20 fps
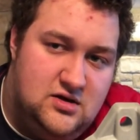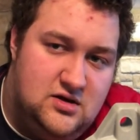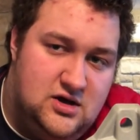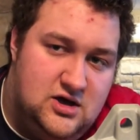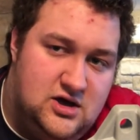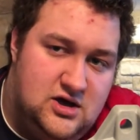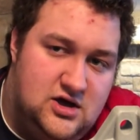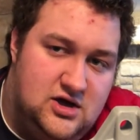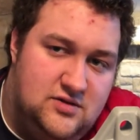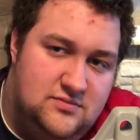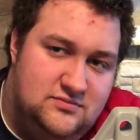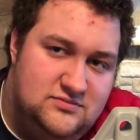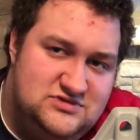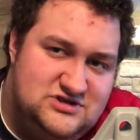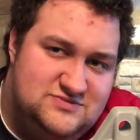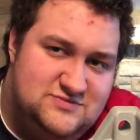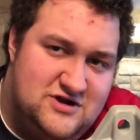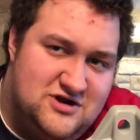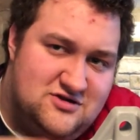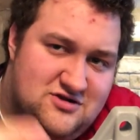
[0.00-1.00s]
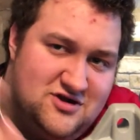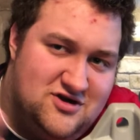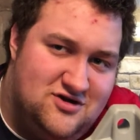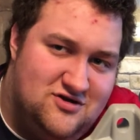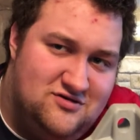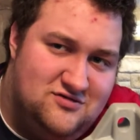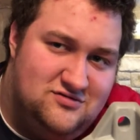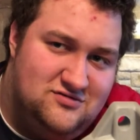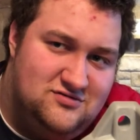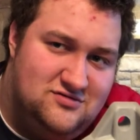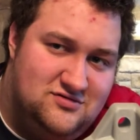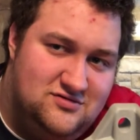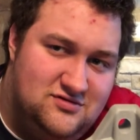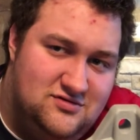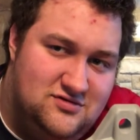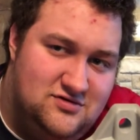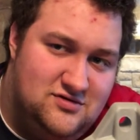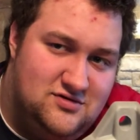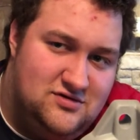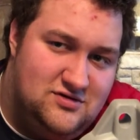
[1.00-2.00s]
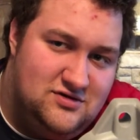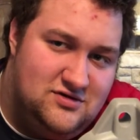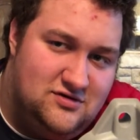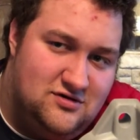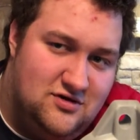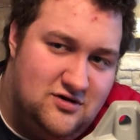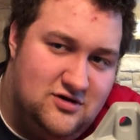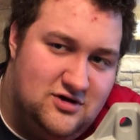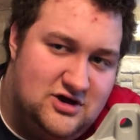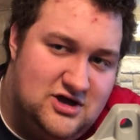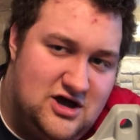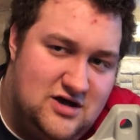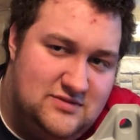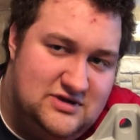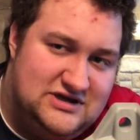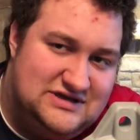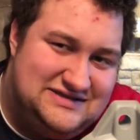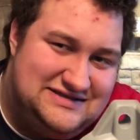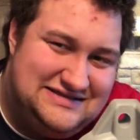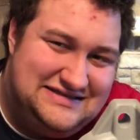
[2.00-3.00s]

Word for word: Um, Spyderco, ergonomics